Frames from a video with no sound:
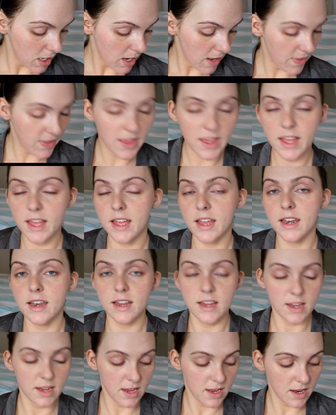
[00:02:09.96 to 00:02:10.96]
And
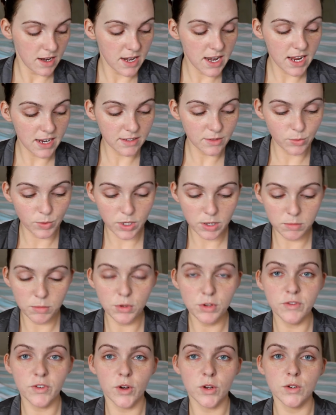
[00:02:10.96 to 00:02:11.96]
then next we
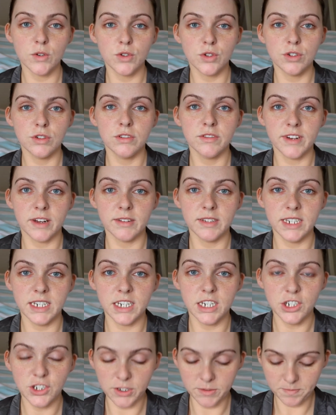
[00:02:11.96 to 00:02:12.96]
move on to
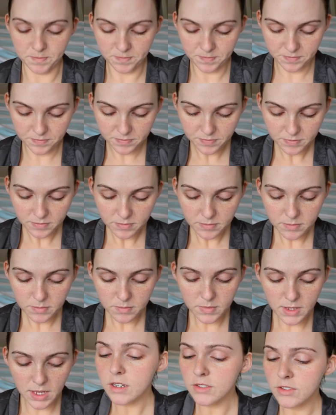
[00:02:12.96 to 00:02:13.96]
foundation.
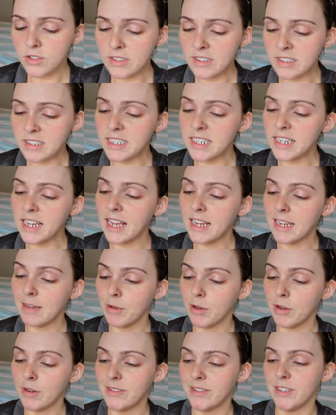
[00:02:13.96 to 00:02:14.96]
So today I am
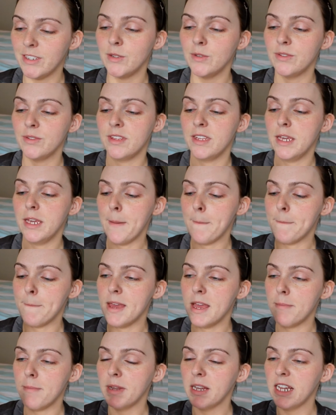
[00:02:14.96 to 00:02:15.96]
going to use the
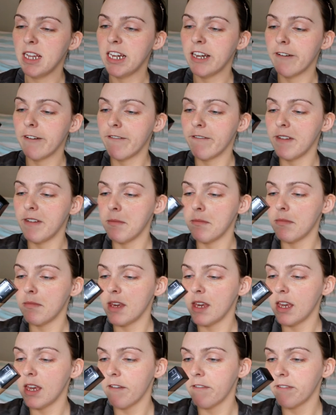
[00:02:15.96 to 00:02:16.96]
Maybelline Fit
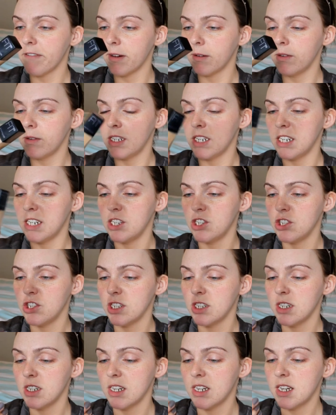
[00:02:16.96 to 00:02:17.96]
Me
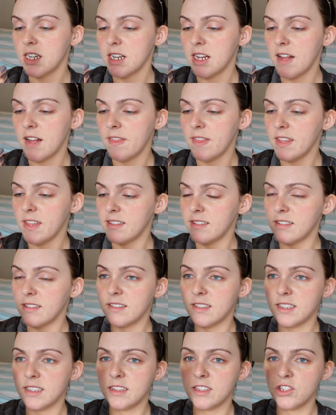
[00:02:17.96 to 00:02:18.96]
foundation, and this
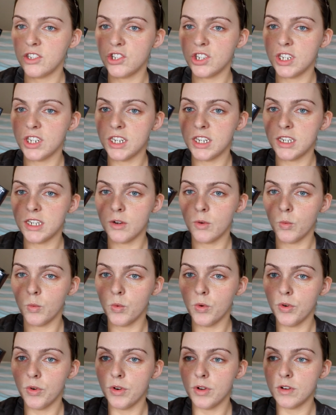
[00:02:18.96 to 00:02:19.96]
is in the shade
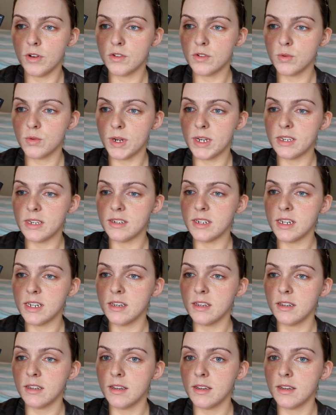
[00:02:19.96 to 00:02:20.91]
120.